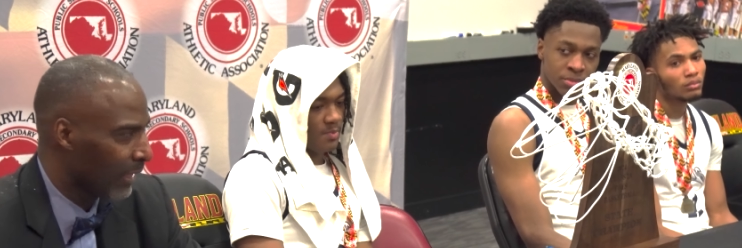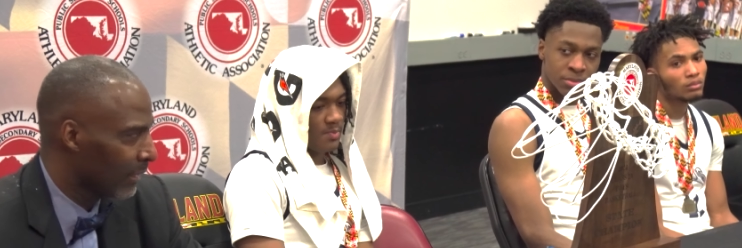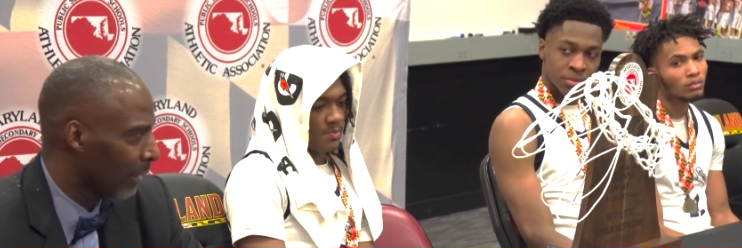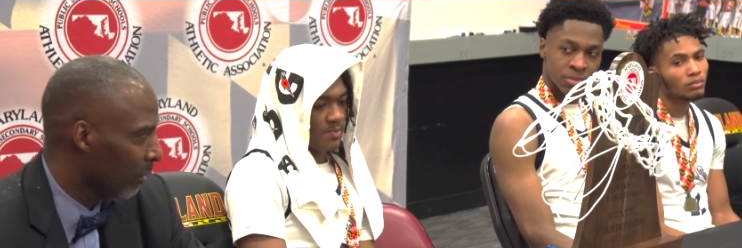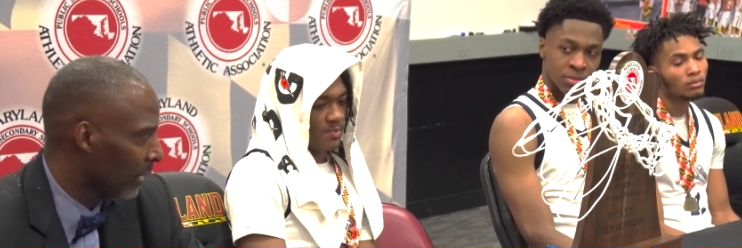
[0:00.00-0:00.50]
Speaker 1: they,
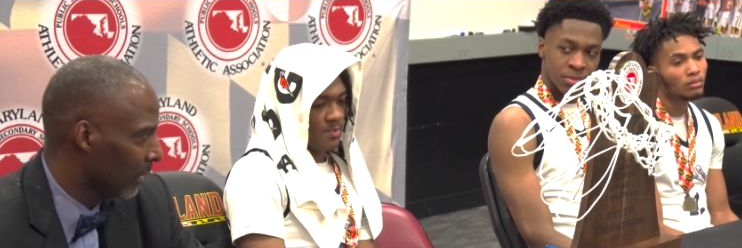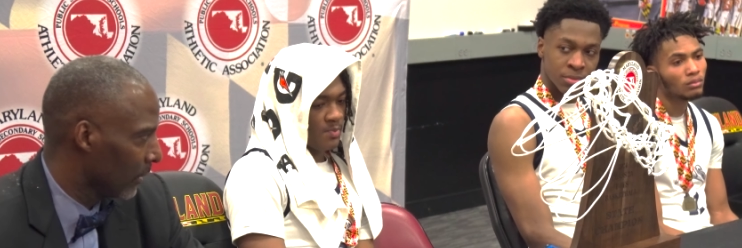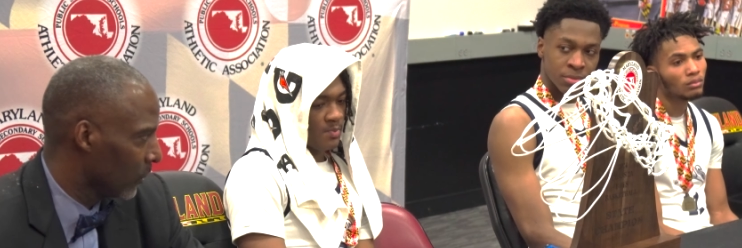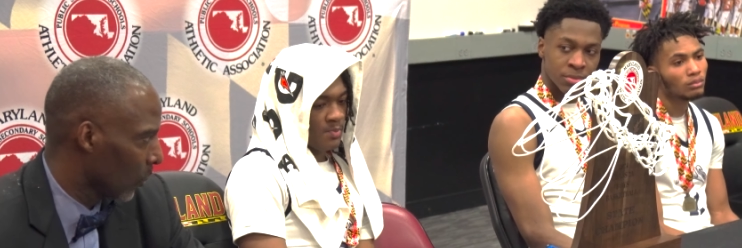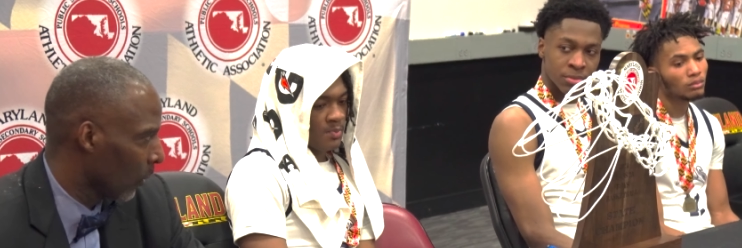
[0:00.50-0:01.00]
they really
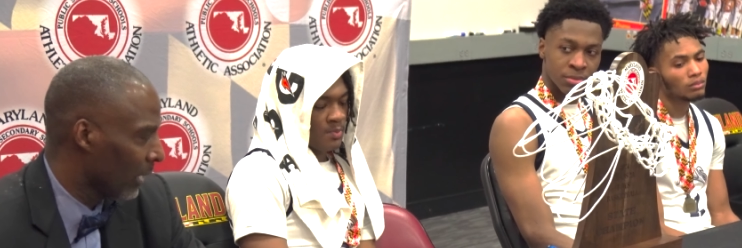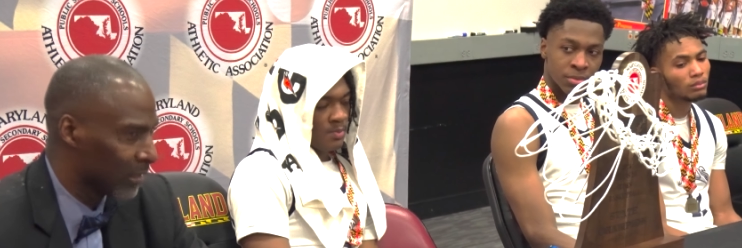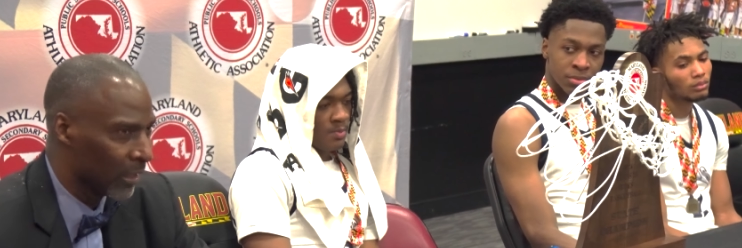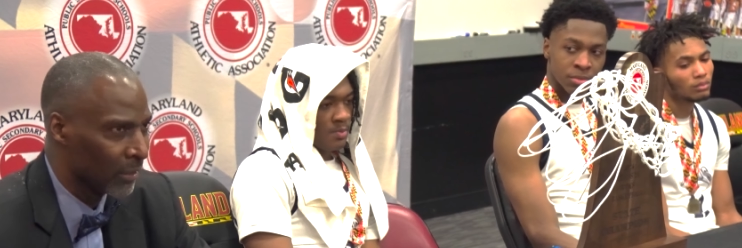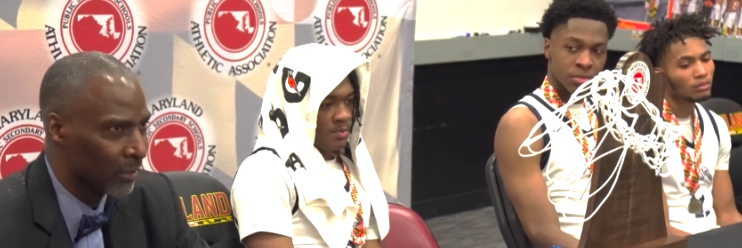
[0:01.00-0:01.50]
enjoy
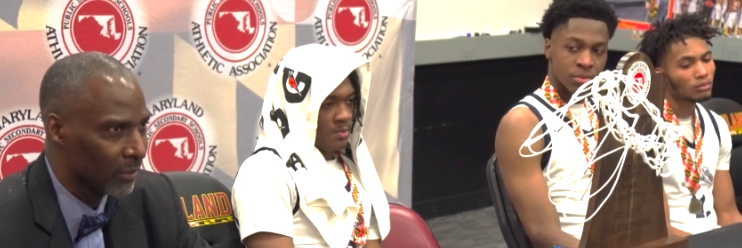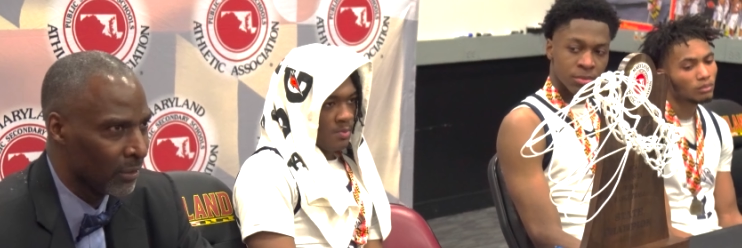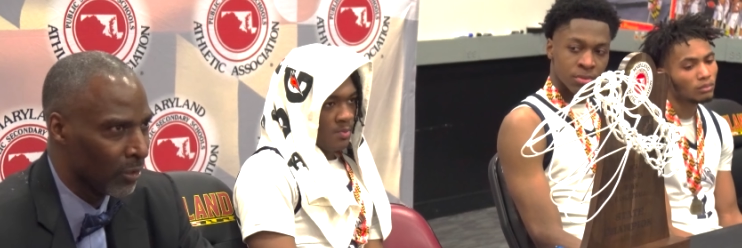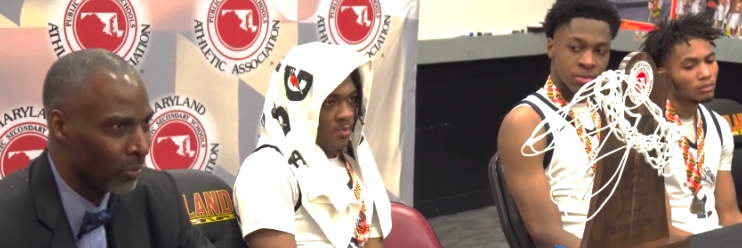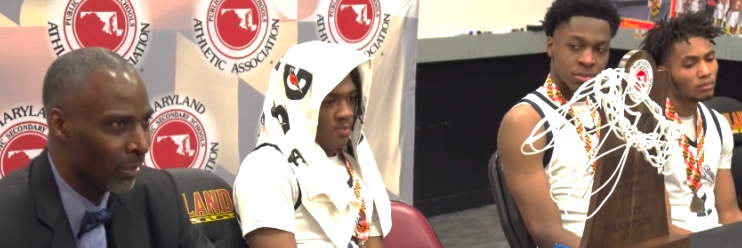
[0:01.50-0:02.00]
each other. You
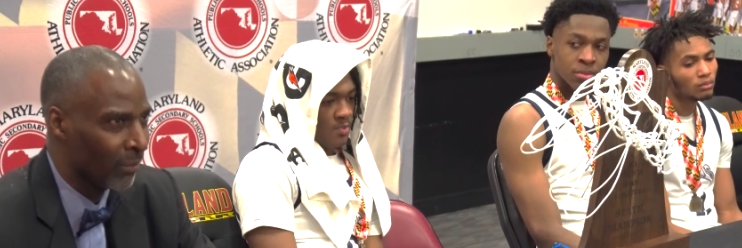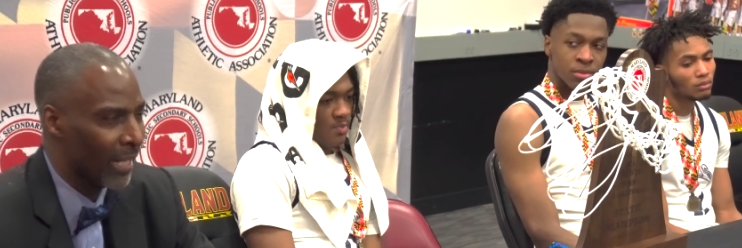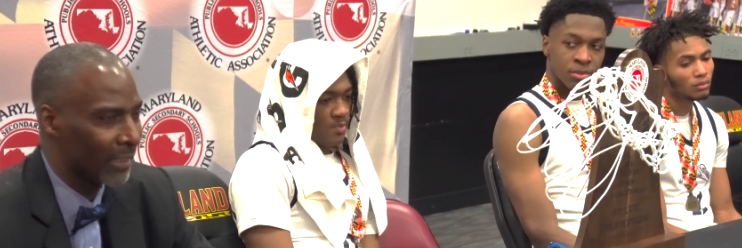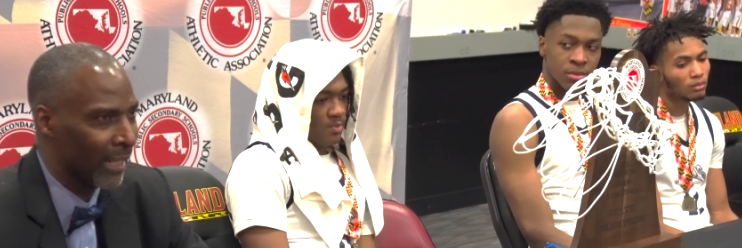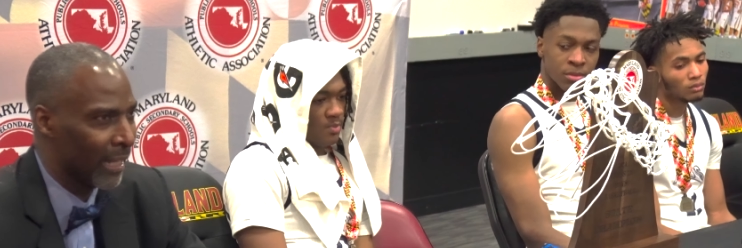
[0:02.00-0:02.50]
know, you have a
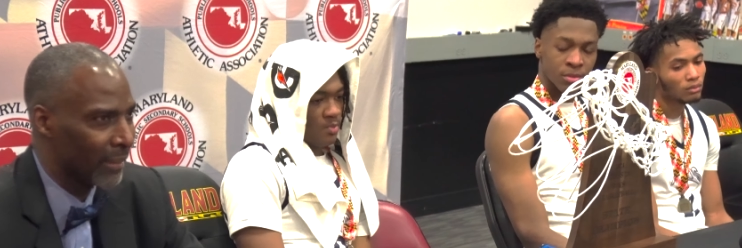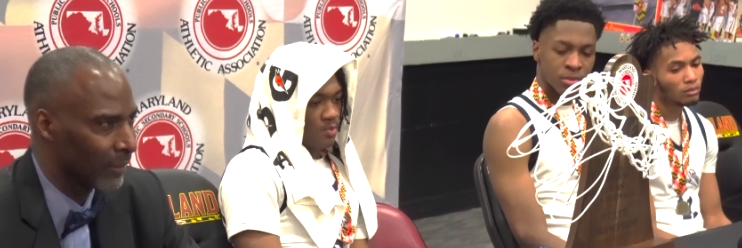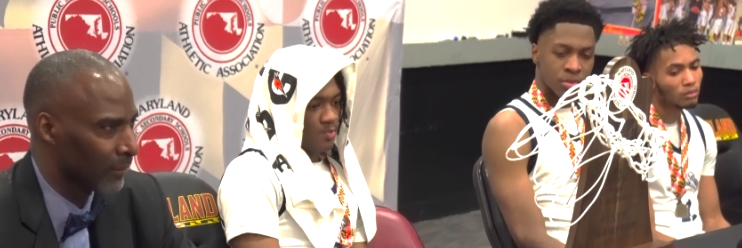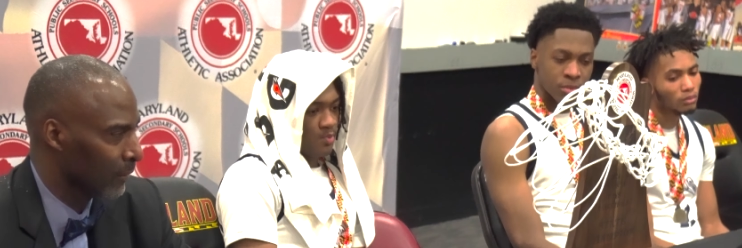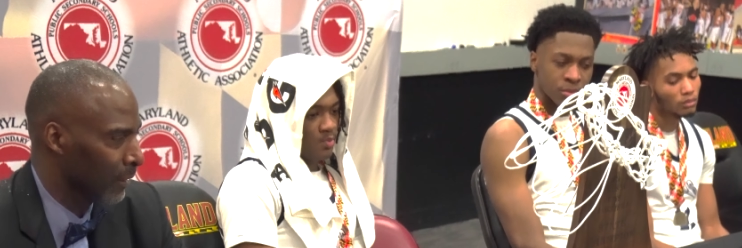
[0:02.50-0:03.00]
lot of guys
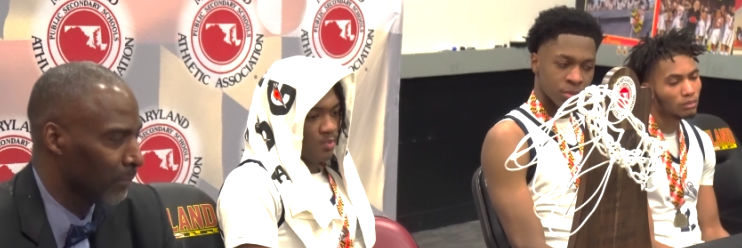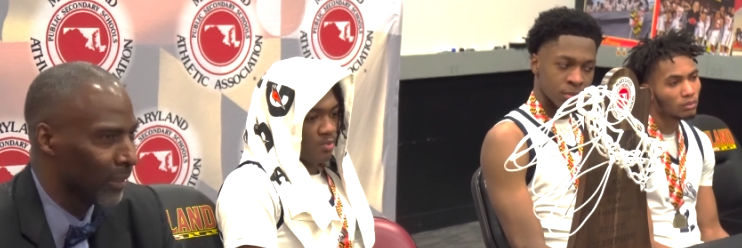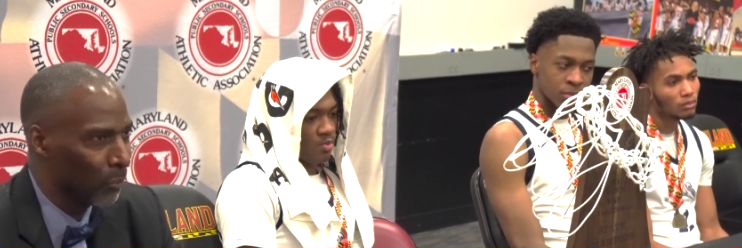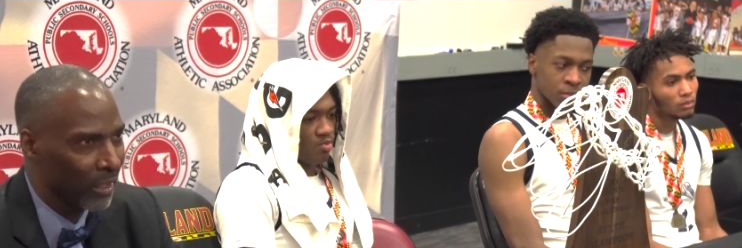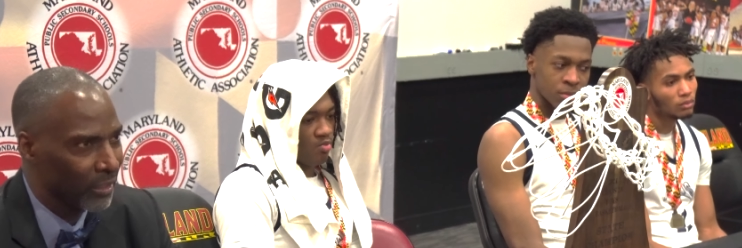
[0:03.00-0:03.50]
that come
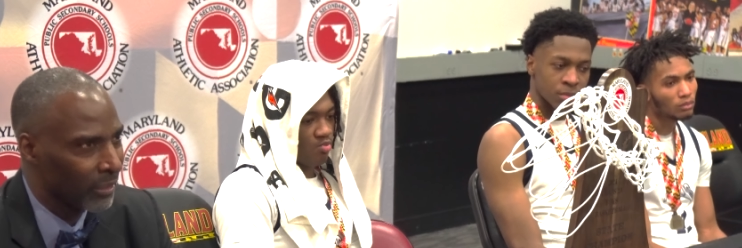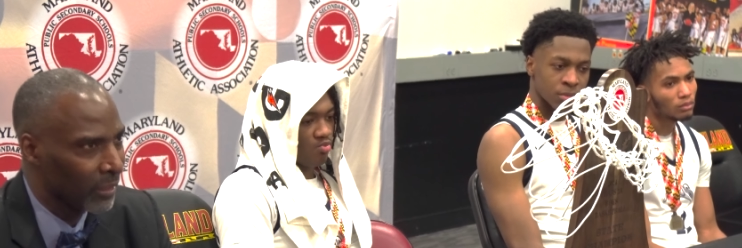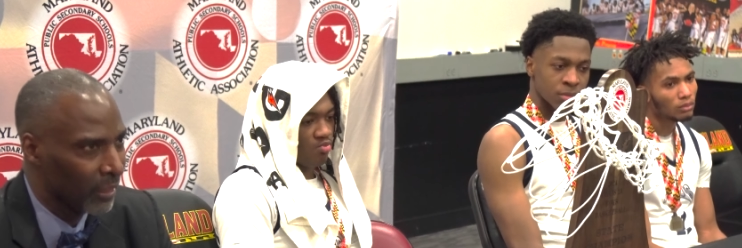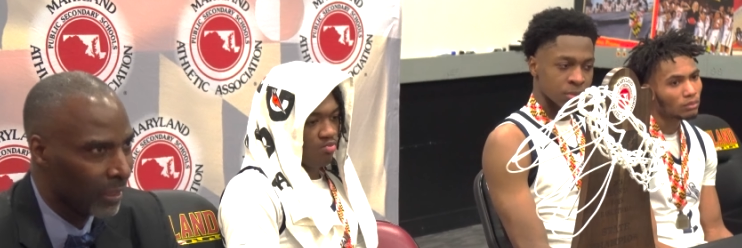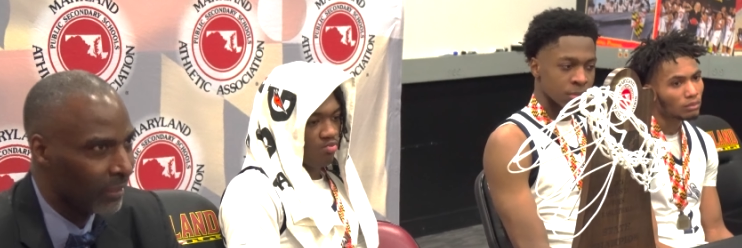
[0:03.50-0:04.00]
in one year
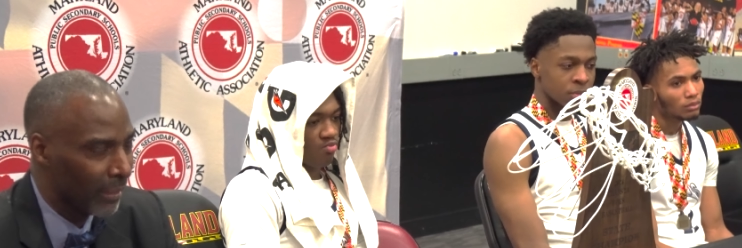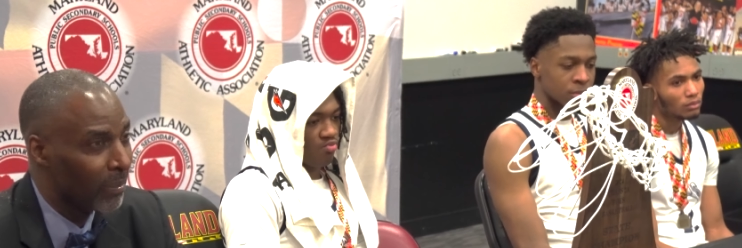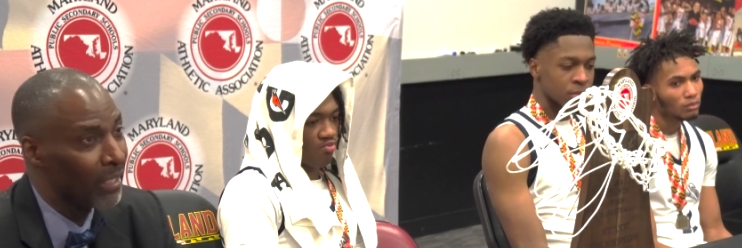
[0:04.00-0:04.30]
here and there. They've